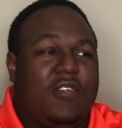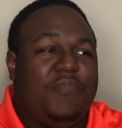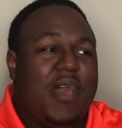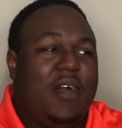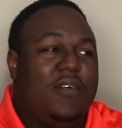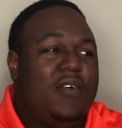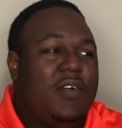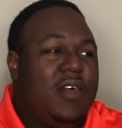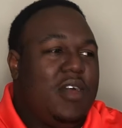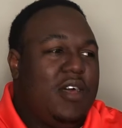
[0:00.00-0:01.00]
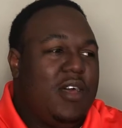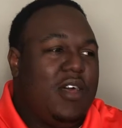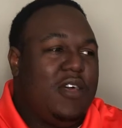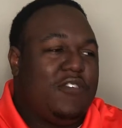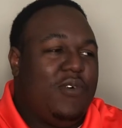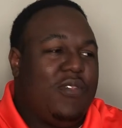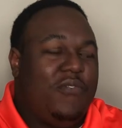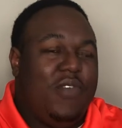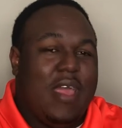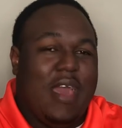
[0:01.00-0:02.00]
about showing
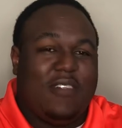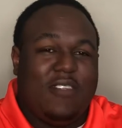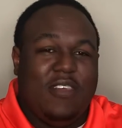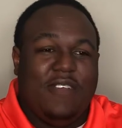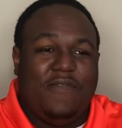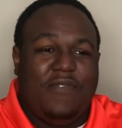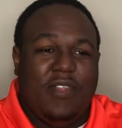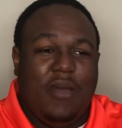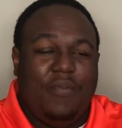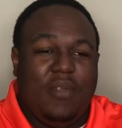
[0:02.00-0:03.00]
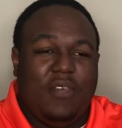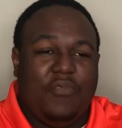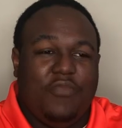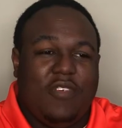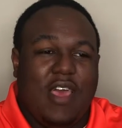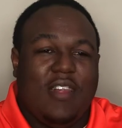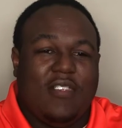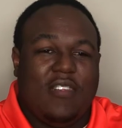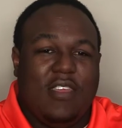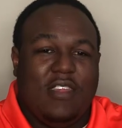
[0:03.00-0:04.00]
the reality of police
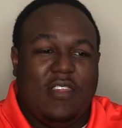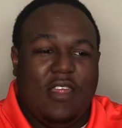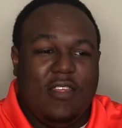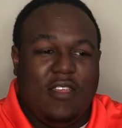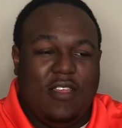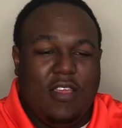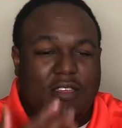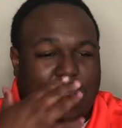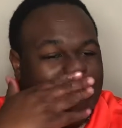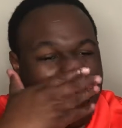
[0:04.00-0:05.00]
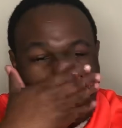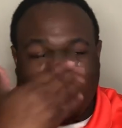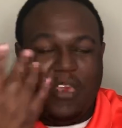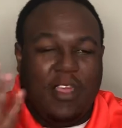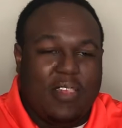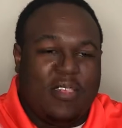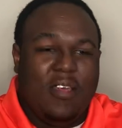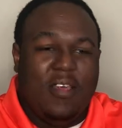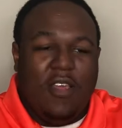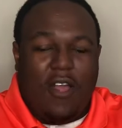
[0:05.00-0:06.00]
brutality and how things
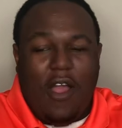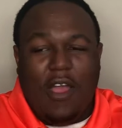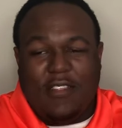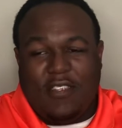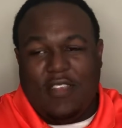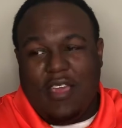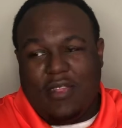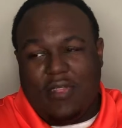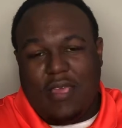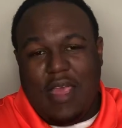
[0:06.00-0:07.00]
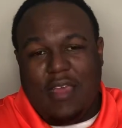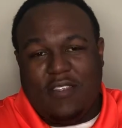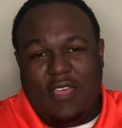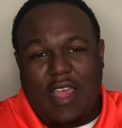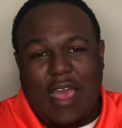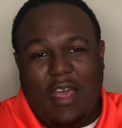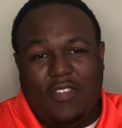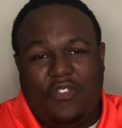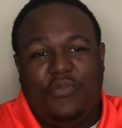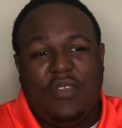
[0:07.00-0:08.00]
are in today's society and
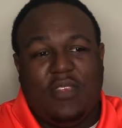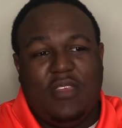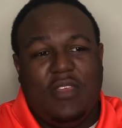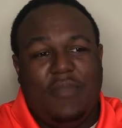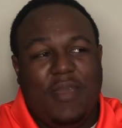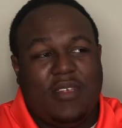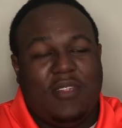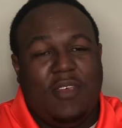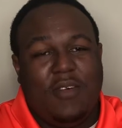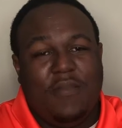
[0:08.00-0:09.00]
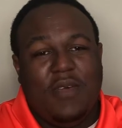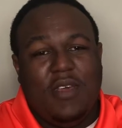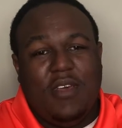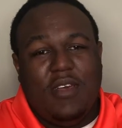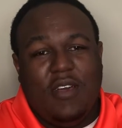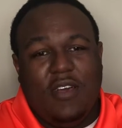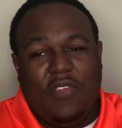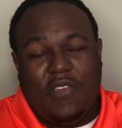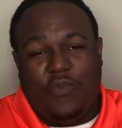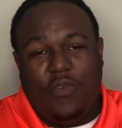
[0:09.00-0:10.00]
how twisted and messed up
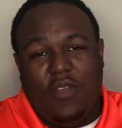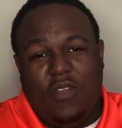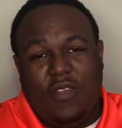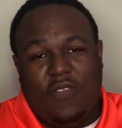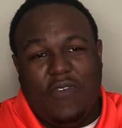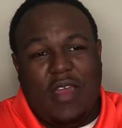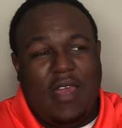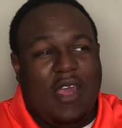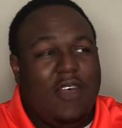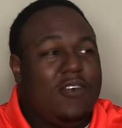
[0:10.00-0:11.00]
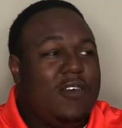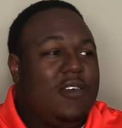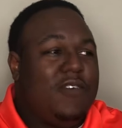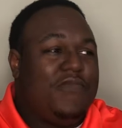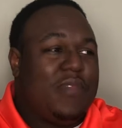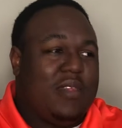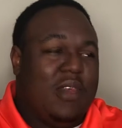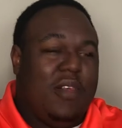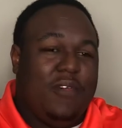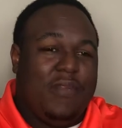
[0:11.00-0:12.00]
this world is right now.
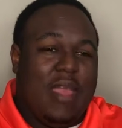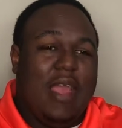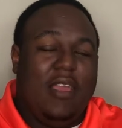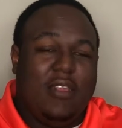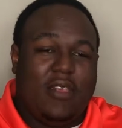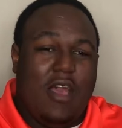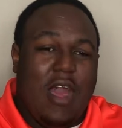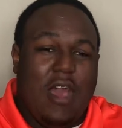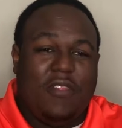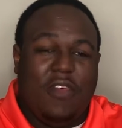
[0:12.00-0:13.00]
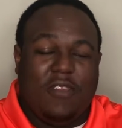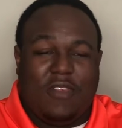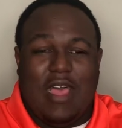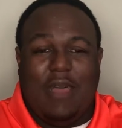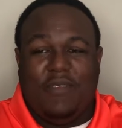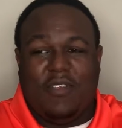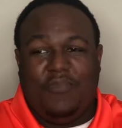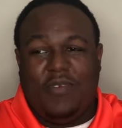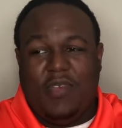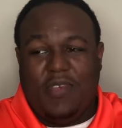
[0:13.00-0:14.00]
So and it hits on all of those topics,
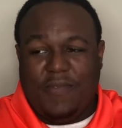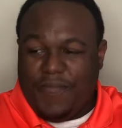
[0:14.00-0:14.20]
but